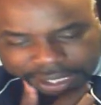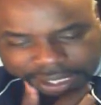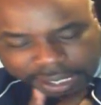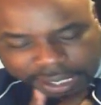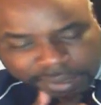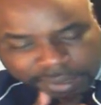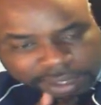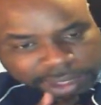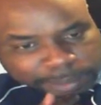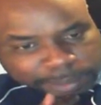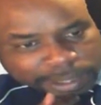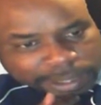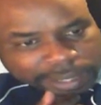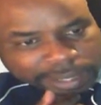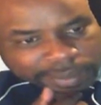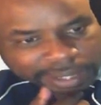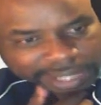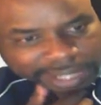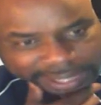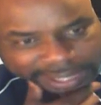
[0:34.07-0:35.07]
Holy
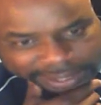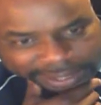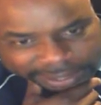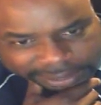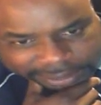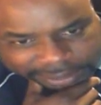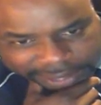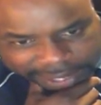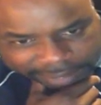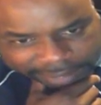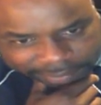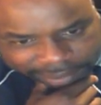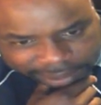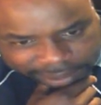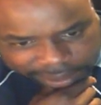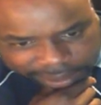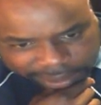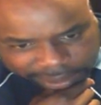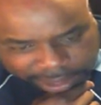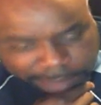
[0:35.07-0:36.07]
Spirit laid this heavy
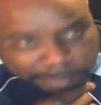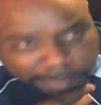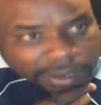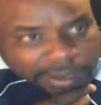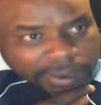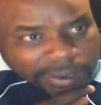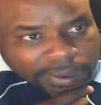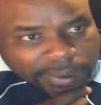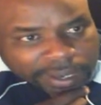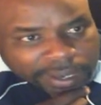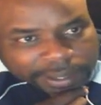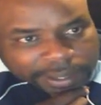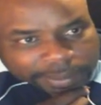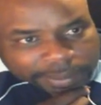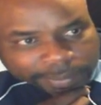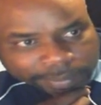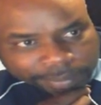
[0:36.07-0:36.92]
in my heart